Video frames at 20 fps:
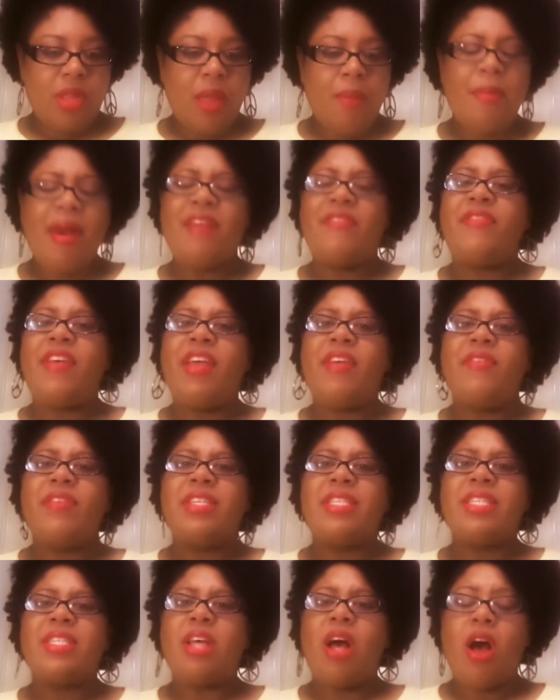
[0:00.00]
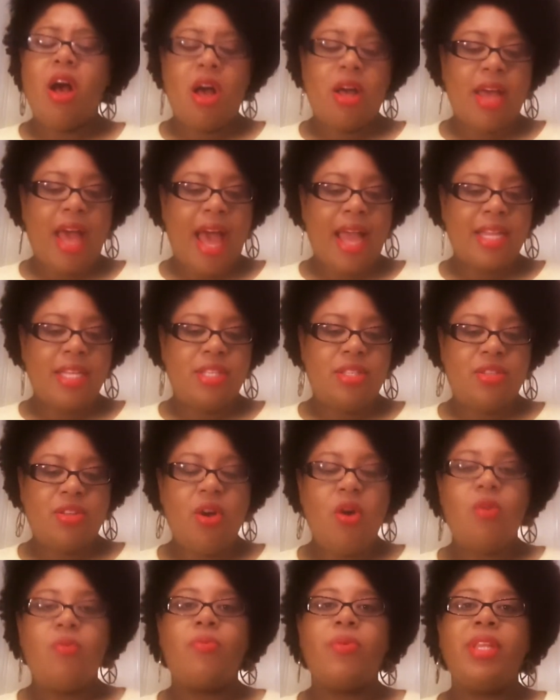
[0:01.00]
My favorite song, I
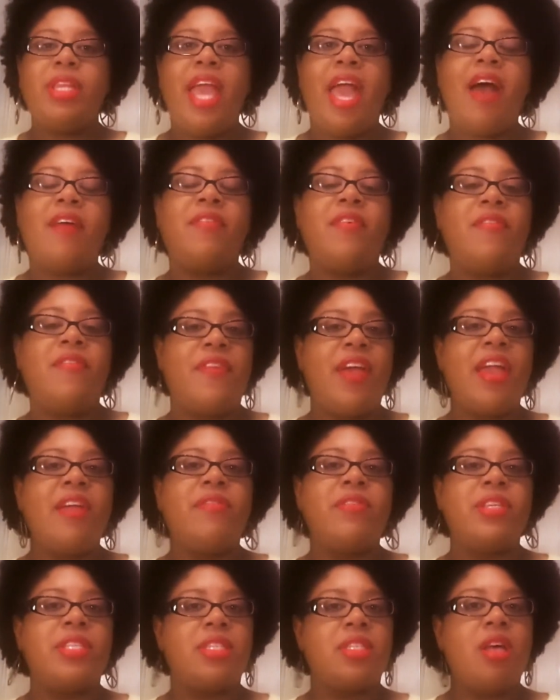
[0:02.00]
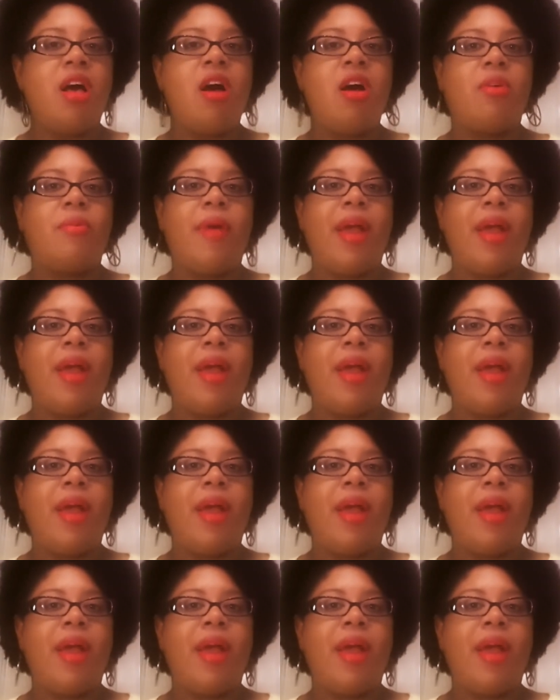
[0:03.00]
don't really have a favorite song